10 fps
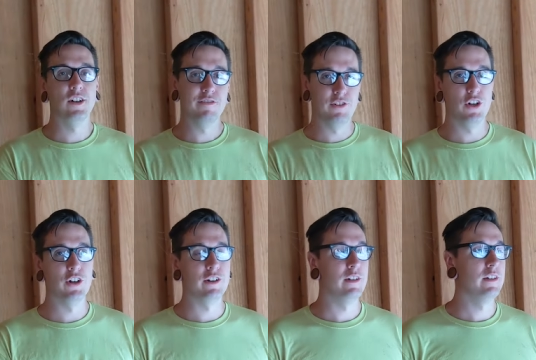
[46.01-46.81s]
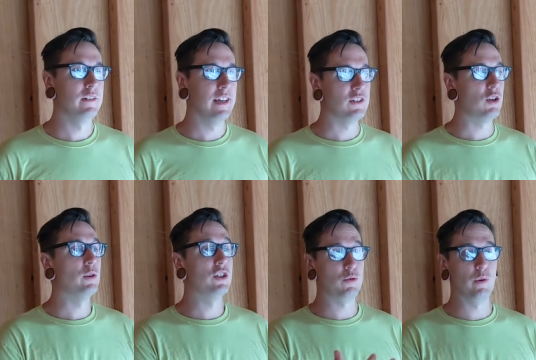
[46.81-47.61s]
of dirt, and so
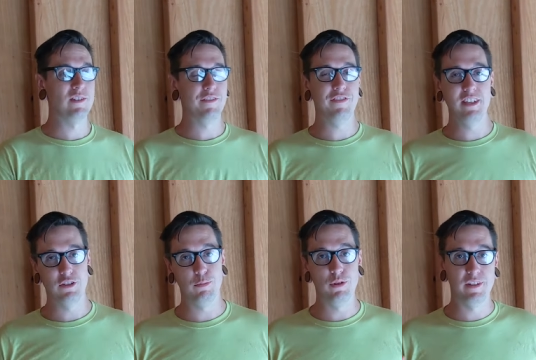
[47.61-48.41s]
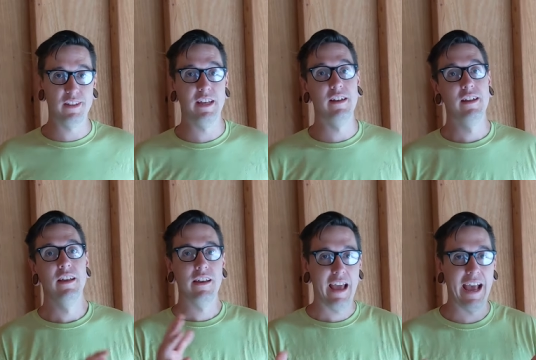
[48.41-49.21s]
it just wasn't feasible to then
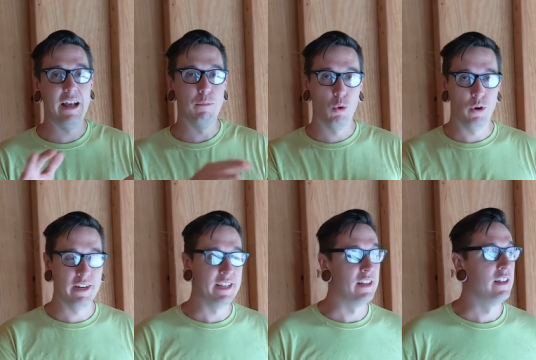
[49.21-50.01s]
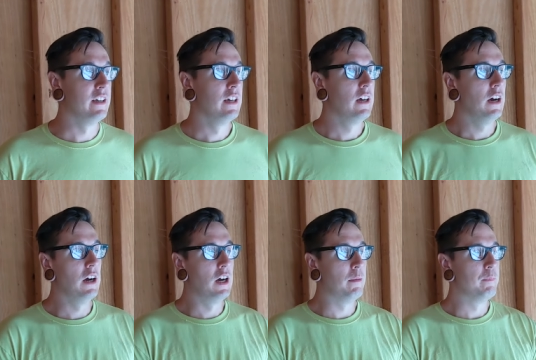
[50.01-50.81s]
add more in.
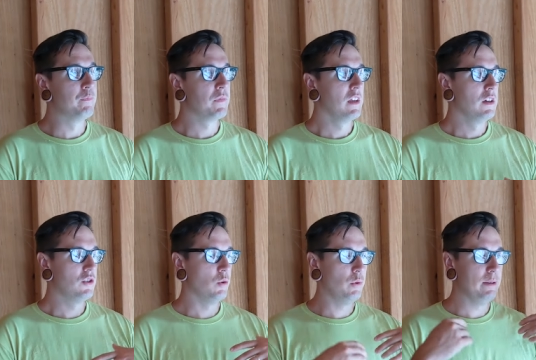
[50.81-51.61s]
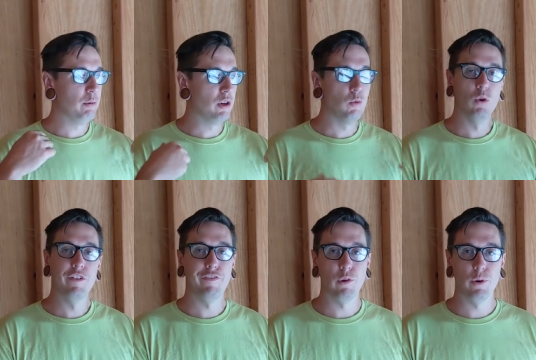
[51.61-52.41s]
Um, so we put a
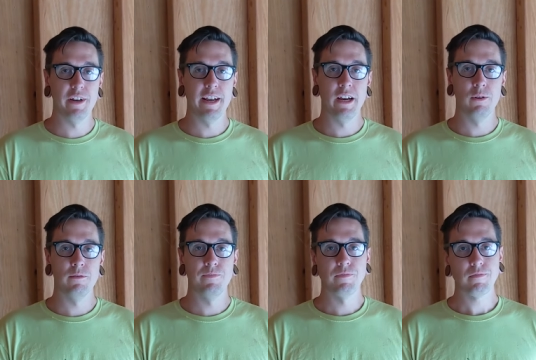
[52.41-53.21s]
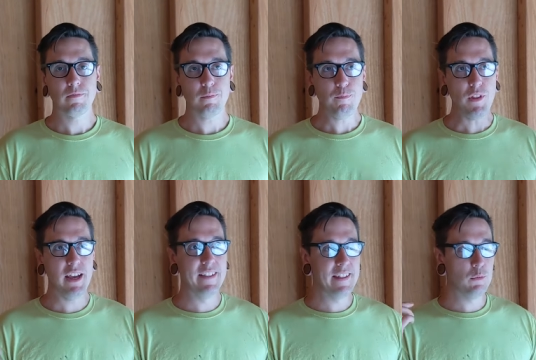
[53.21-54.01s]
wood floor down,
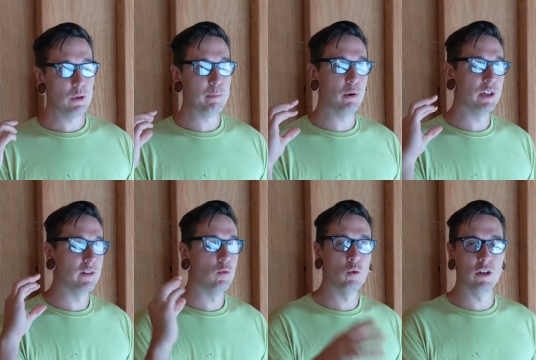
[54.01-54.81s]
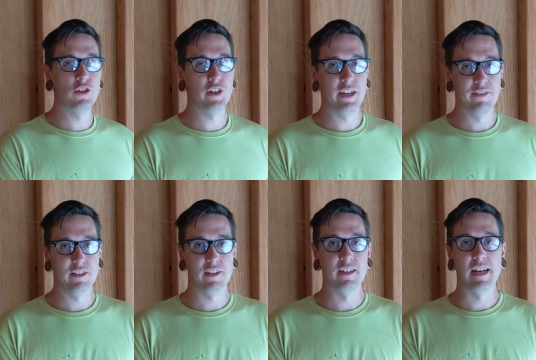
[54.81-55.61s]
and then we put wood
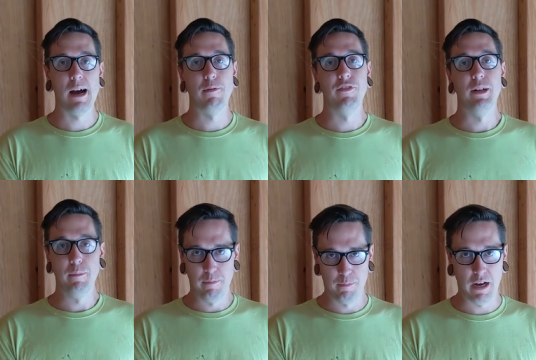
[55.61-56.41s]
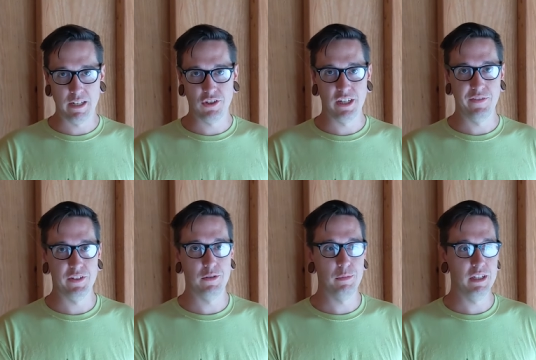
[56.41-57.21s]
shavings on top of it, pine
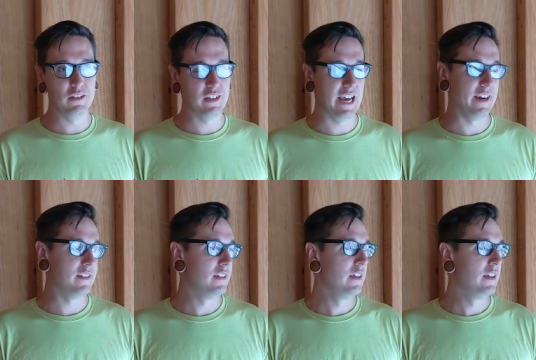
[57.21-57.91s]
shavings to be exact.